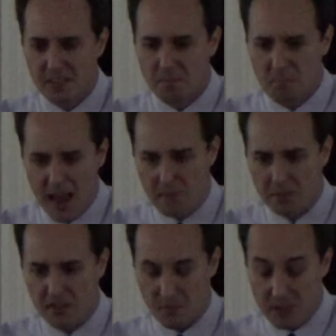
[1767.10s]

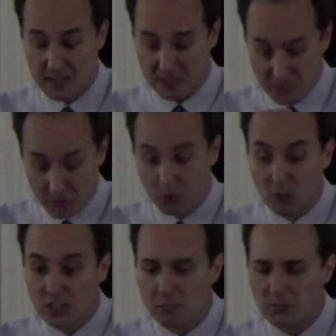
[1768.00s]
Babylon, when
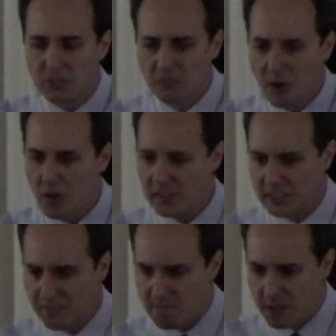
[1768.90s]
Jerusalem was
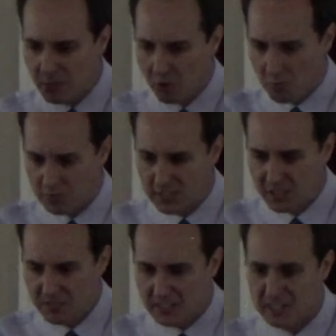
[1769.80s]
falling, the Lord was
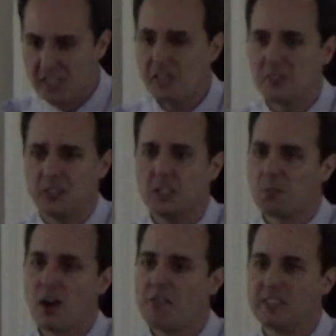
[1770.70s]
giving Ezekiel these
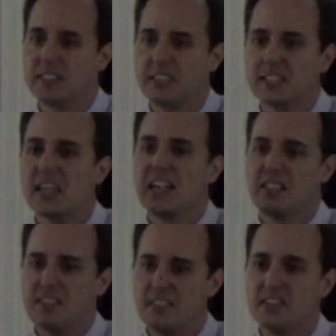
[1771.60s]
prophecies
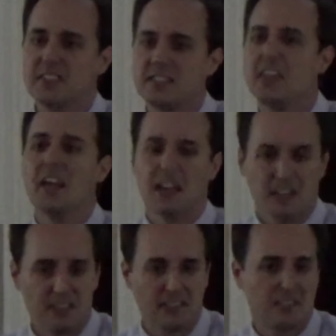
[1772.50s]
saying, This day
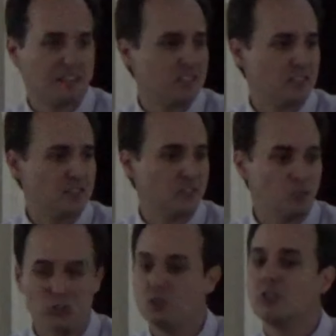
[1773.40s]

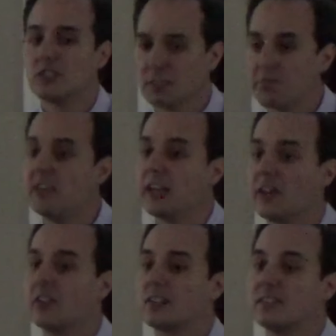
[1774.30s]
Jerusalem fell.